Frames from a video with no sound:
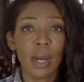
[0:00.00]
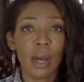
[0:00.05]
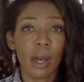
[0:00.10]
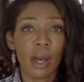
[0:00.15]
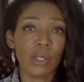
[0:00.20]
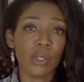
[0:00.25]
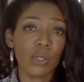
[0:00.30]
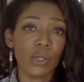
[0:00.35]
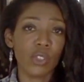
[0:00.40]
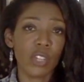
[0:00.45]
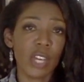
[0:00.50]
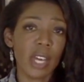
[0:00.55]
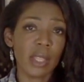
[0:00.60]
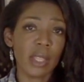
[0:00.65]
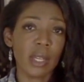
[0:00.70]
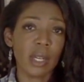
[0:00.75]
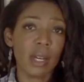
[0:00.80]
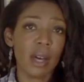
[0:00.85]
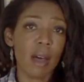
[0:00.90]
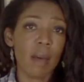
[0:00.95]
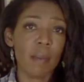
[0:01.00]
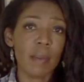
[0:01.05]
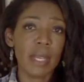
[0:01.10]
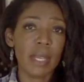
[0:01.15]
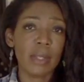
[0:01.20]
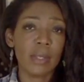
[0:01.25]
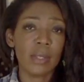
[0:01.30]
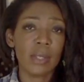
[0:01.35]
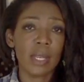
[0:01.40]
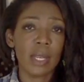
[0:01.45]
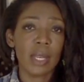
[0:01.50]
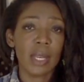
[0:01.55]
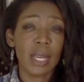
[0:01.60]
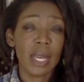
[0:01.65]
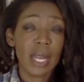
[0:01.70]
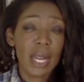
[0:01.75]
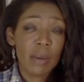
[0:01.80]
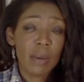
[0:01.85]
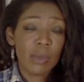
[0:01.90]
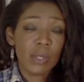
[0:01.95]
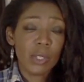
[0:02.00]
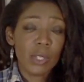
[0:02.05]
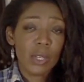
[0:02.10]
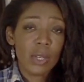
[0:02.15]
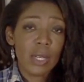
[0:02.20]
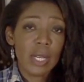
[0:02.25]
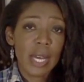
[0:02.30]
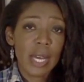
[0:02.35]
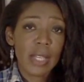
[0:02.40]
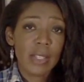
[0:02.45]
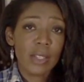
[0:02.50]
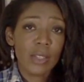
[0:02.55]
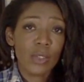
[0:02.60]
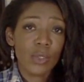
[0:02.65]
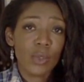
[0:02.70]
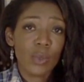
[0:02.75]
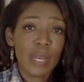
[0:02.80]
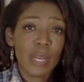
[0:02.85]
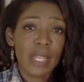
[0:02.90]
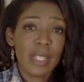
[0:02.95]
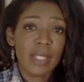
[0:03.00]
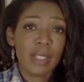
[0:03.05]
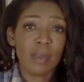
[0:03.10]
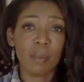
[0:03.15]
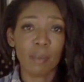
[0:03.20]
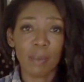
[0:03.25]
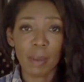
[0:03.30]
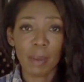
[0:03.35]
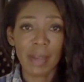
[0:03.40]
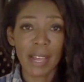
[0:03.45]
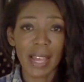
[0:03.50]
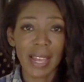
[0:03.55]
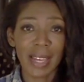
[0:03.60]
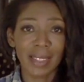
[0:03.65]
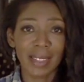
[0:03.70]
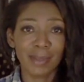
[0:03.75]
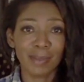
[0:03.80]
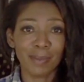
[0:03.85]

Also check the comments, and I will see you guys in 2 weeks. Bye-bye.